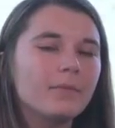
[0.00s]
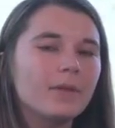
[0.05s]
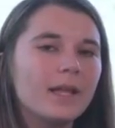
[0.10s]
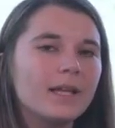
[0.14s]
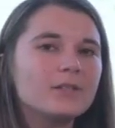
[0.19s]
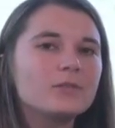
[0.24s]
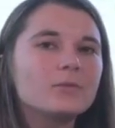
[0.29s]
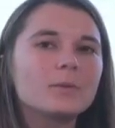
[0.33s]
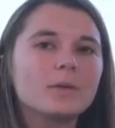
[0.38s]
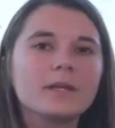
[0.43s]

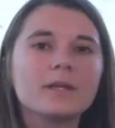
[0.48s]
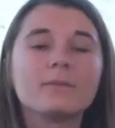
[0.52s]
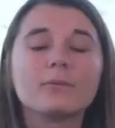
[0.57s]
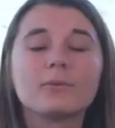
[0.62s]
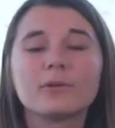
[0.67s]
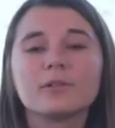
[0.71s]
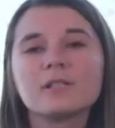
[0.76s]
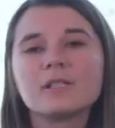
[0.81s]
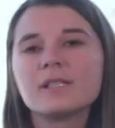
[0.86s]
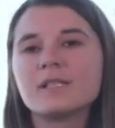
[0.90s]
it's really
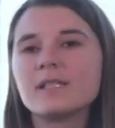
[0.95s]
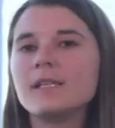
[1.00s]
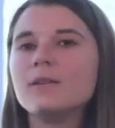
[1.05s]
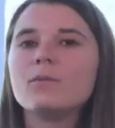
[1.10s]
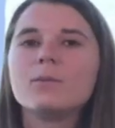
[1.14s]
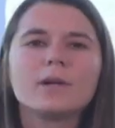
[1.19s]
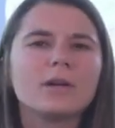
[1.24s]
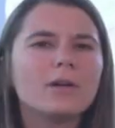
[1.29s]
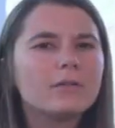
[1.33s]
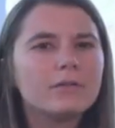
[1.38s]
important to see
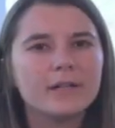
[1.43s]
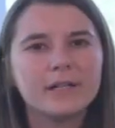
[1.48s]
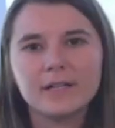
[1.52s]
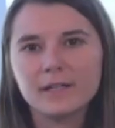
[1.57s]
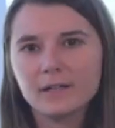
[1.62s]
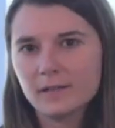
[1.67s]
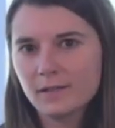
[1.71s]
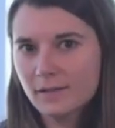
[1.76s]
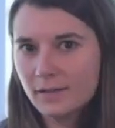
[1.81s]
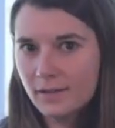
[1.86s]
what already
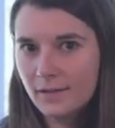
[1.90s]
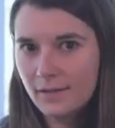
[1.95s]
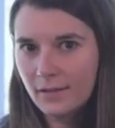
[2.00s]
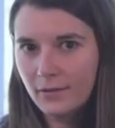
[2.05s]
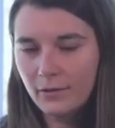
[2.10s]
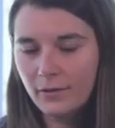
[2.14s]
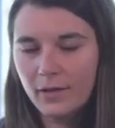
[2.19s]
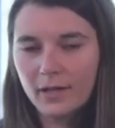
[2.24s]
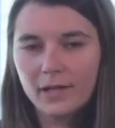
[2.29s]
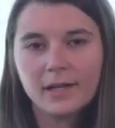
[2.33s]
exists
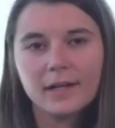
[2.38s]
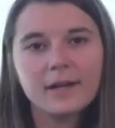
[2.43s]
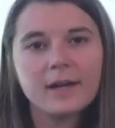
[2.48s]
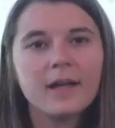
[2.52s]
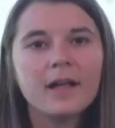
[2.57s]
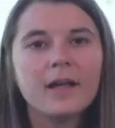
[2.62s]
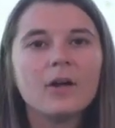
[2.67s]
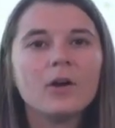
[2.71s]
out there.